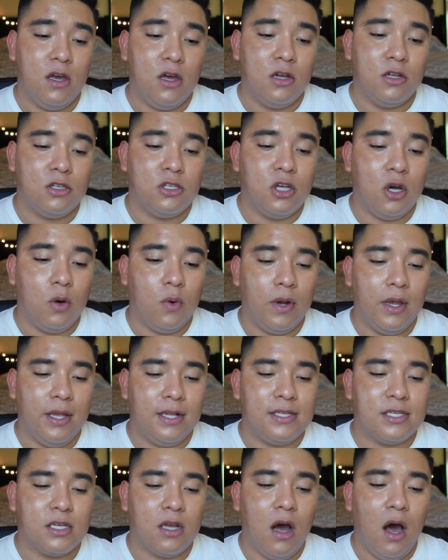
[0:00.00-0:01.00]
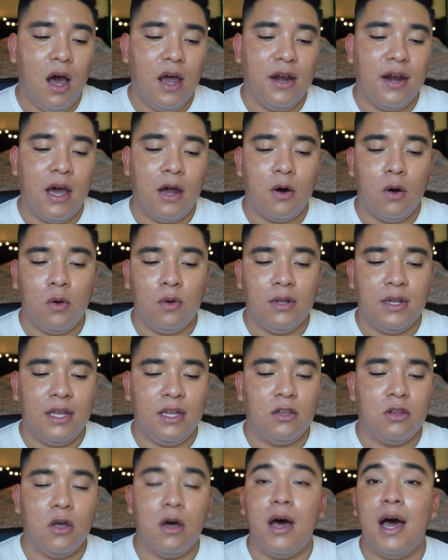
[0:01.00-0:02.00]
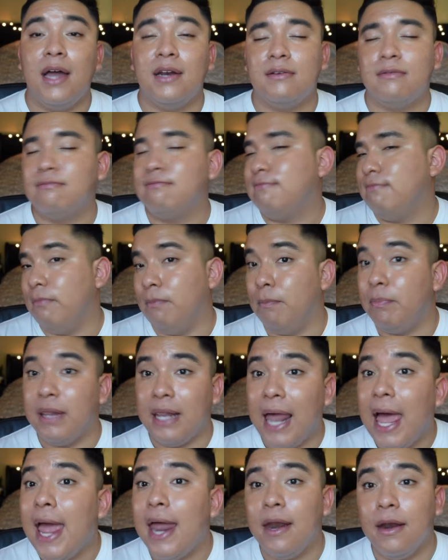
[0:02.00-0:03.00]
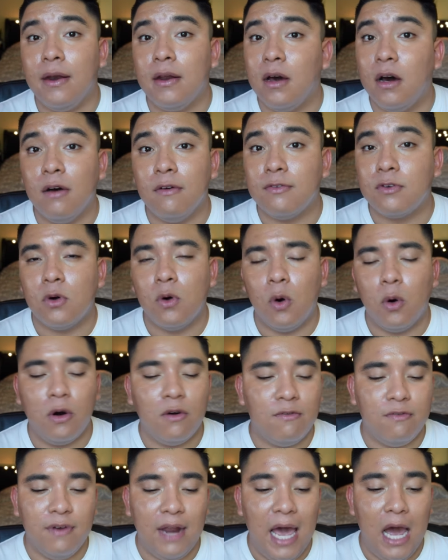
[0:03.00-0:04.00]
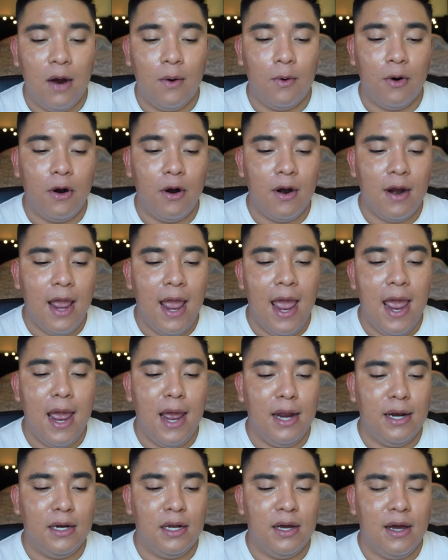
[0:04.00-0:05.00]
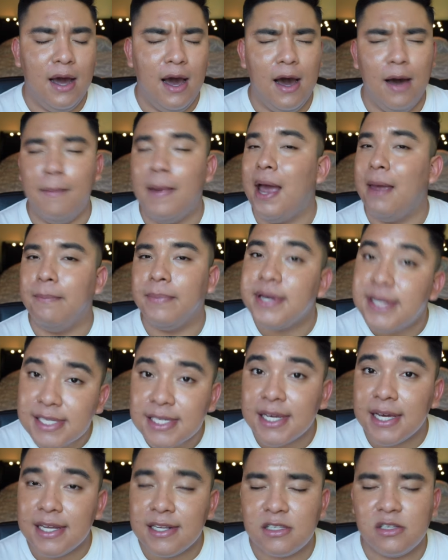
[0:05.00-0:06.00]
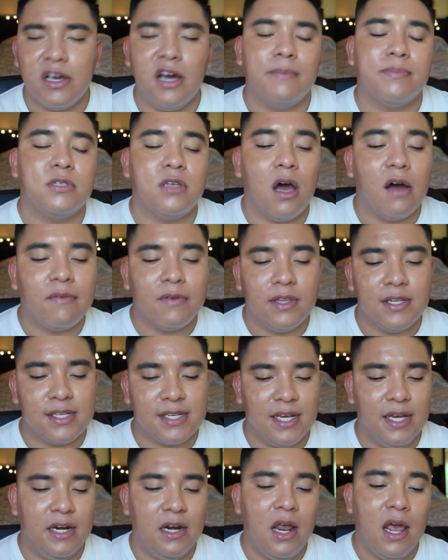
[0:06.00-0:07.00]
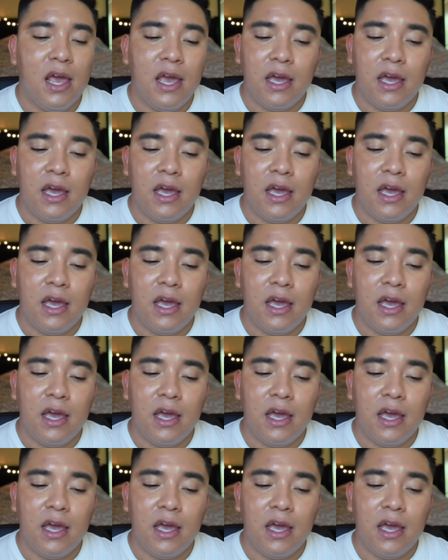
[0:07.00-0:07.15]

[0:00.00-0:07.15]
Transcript: So it's got not only that blend of cornflower and um, hibiscus to help soften the skin,